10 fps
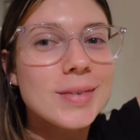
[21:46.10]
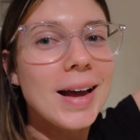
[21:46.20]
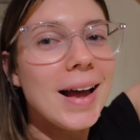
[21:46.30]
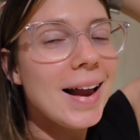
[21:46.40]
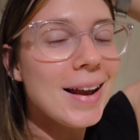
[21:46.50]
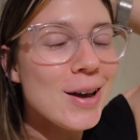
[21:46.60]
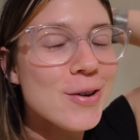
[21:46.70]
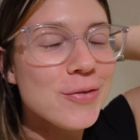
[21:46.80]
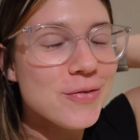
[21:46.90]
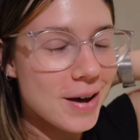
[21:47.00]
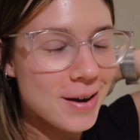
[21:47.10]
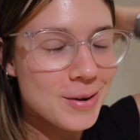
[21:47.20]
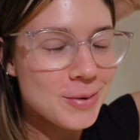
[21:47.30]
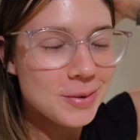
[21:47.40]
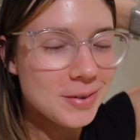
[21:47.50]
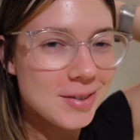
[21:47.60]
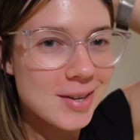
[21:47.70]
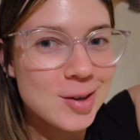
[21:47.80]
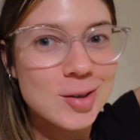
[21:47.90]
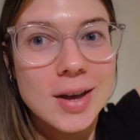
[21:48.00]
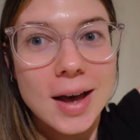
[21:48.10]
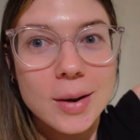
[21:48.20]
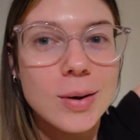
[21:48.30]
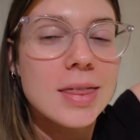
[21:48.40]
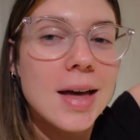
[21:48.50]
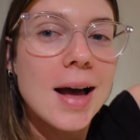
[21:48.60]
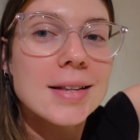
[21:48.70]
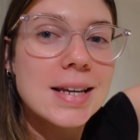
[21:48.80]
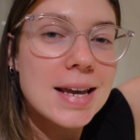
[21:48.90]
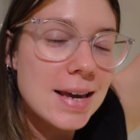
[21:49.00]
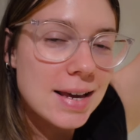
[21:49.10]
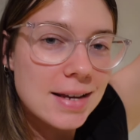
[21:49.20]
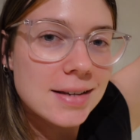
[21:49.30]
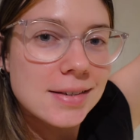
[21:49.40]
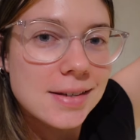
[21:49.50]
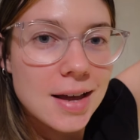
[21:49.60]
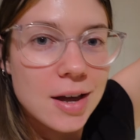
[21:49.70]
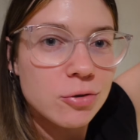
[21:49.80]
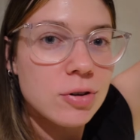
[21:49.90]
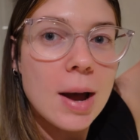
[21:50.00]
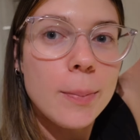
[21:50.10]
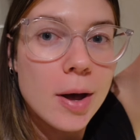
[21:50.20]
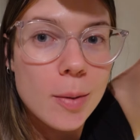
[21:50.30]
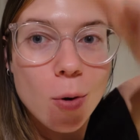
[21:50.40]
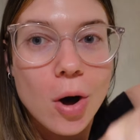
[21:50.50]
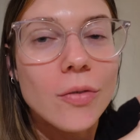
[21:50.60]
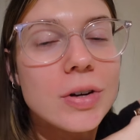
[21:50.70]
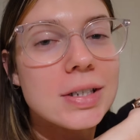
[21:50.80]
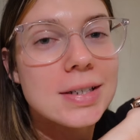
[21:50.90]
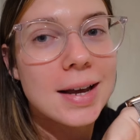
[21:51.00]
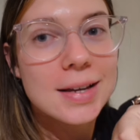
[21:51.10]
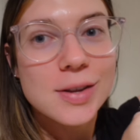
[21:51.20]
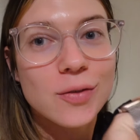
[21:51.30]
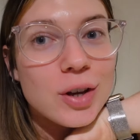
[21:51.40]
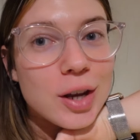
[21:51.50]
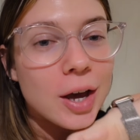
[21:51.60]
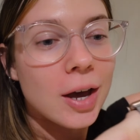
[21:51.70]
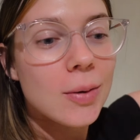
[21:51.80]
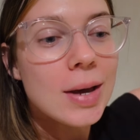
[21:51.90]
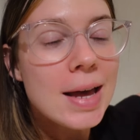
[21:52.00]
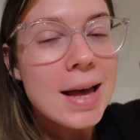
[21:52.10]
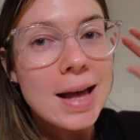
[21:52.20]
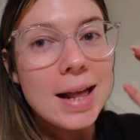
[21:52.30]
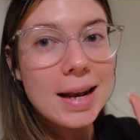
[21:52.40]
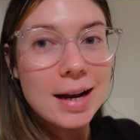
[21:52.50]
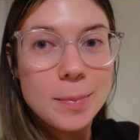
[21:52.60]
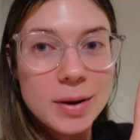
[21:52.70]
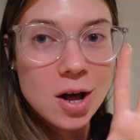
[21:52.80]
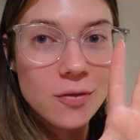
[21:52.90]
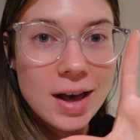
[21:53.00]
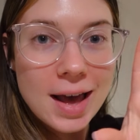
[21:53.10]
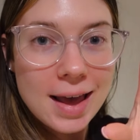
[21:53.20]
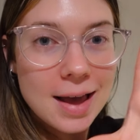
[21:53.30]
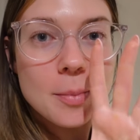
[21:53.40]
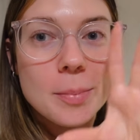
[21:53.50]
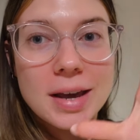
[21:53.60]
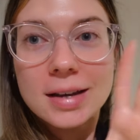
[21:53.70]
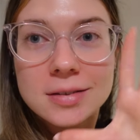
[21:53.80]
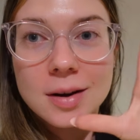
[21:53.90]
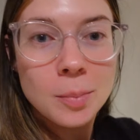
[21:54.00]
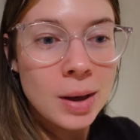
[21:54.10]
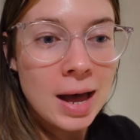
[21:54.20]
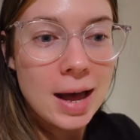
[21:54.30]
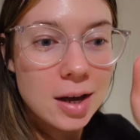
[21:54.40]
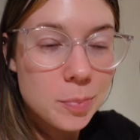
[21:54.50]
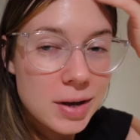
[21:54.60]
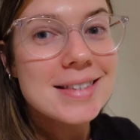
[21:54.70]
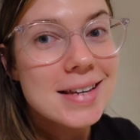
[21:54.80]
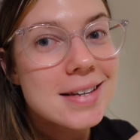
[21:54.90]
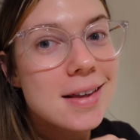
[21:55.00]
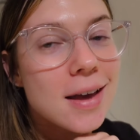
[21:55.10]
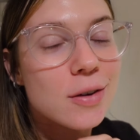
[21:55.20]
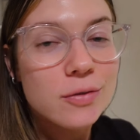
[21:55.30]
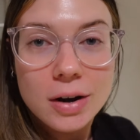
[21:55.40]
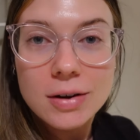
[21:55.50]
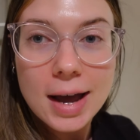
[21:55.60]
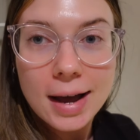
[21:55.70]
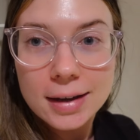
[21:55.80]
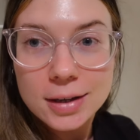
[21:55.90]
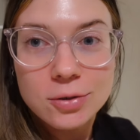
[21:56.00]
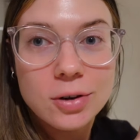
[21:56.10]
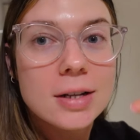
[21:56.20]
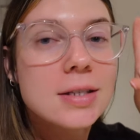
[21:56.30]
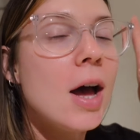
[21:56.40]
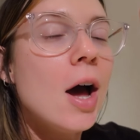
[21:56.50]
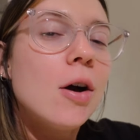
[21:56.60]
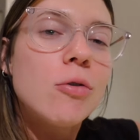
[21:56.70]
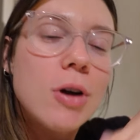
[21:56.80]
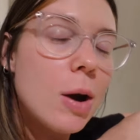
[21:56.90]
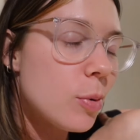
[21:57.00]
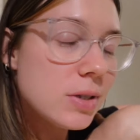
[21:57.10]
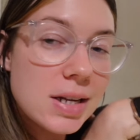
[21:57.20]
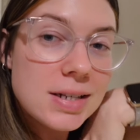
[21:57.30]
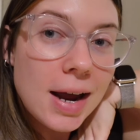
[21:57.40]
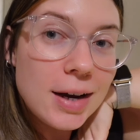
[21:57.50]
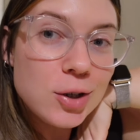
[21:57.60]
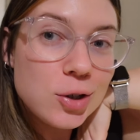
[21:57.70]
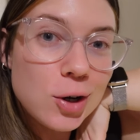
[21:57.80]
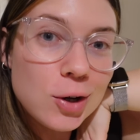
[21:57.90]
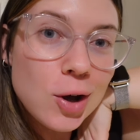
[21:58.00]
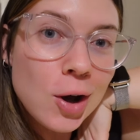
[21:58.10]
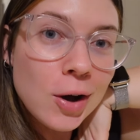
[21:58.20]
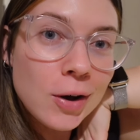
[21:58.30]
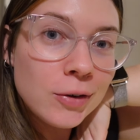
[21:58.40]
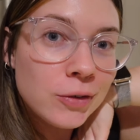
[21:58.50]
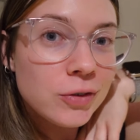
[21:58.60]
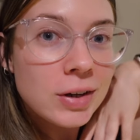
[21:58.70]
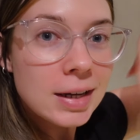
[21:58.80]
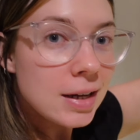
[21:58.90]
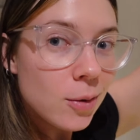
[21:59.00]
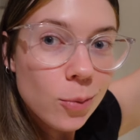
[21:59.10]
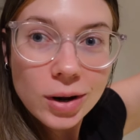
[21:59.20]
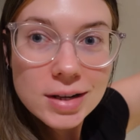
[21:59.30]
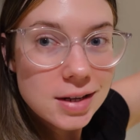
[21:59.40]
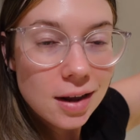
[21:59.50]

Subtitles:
Hello folks, so that is a wrap up of today's video. A little bit of a mixed bag, but it is a very accurate representation of what it's